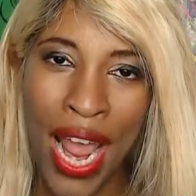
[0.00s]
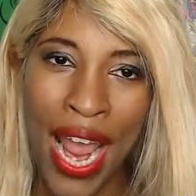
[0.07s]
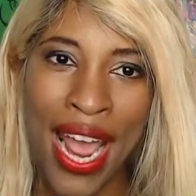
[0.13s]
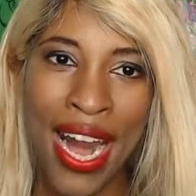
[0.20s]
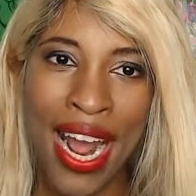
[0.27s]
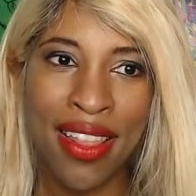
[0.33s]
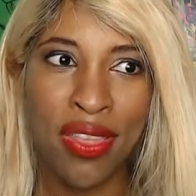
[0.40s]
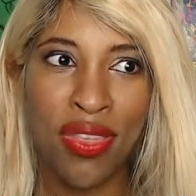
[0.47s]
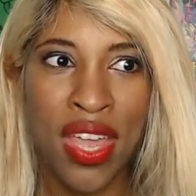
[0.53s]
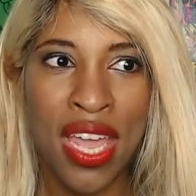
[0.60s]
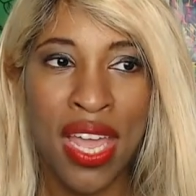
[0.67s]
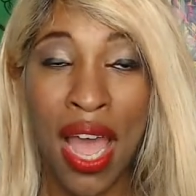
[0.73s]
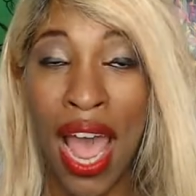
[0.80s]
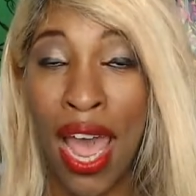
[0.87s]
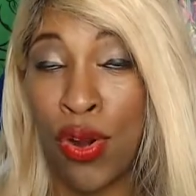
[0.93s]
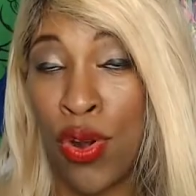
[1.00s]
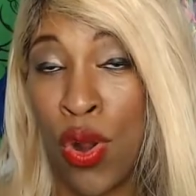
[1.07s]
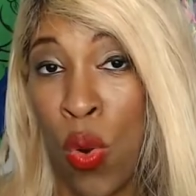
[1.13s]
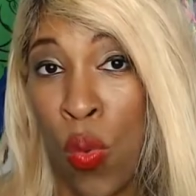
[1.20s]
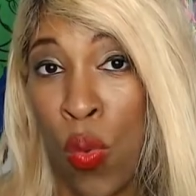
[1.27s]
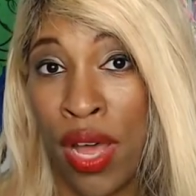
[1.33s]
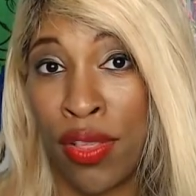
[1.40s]
And I think, I don't
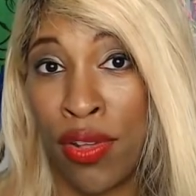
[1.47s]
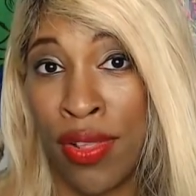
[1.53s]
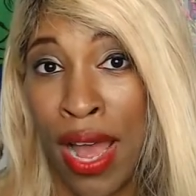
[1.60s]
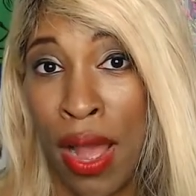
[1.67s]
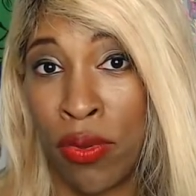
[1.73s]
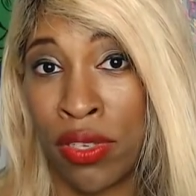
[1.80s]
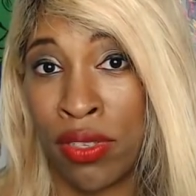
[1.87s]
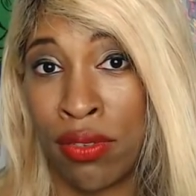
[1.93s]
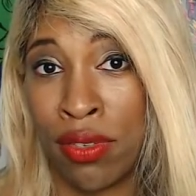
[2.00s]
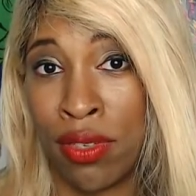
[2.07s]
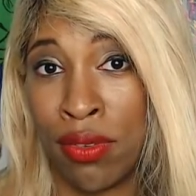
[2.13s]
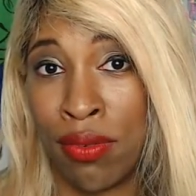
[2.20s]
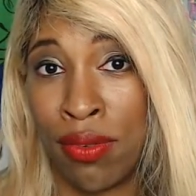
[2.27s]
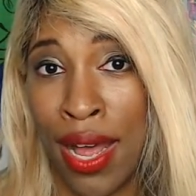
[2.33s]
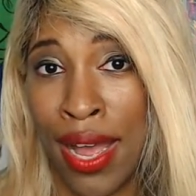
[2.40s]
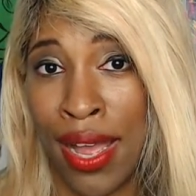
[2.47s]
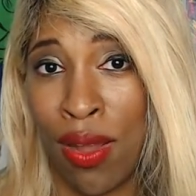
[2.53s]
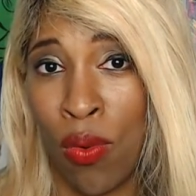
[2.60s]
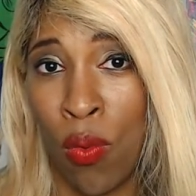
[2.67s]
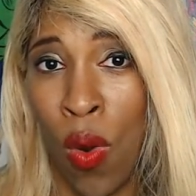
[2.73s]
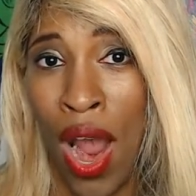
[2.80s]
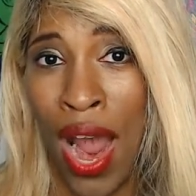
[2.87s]
know whether that was to like
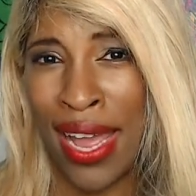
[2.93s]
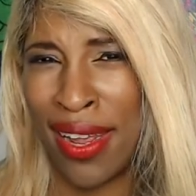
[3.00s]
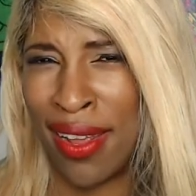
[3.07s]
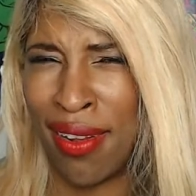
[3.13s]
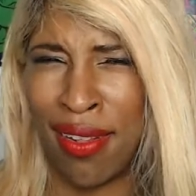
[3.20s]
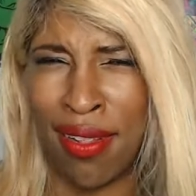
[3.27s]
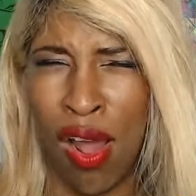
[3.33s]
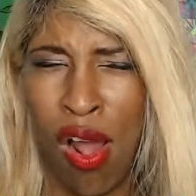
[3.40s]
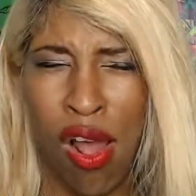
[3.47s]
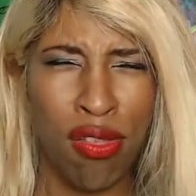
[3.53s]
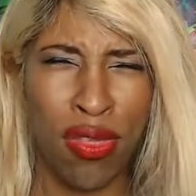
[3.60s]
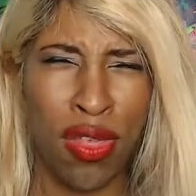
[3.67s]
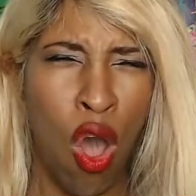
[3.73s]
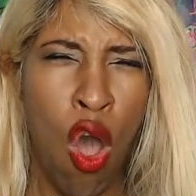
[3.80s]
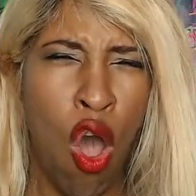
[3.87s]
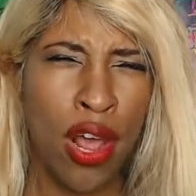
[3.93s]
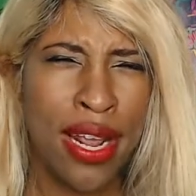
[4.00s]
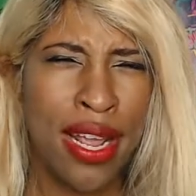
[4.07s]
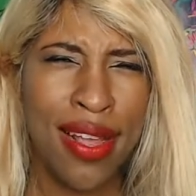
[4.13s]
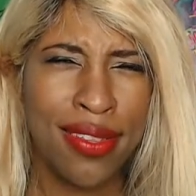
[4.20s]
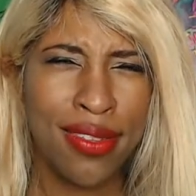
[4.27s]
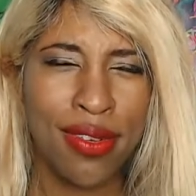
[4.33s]
widen the
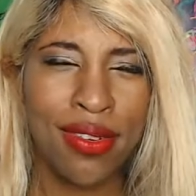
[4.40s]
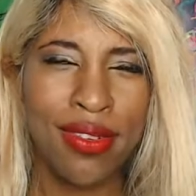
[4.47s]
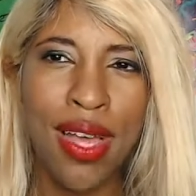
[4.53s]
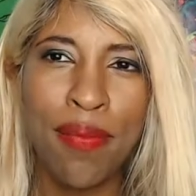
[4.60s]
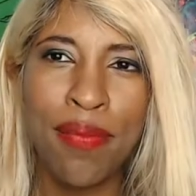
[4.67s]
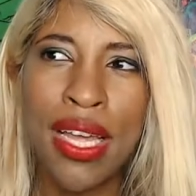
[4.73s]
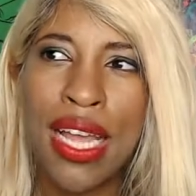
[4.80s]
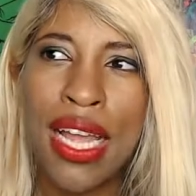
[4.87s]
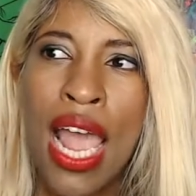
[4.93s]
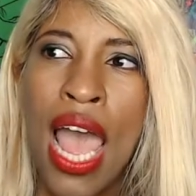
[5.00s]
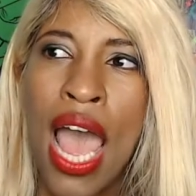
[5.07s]
audience or something.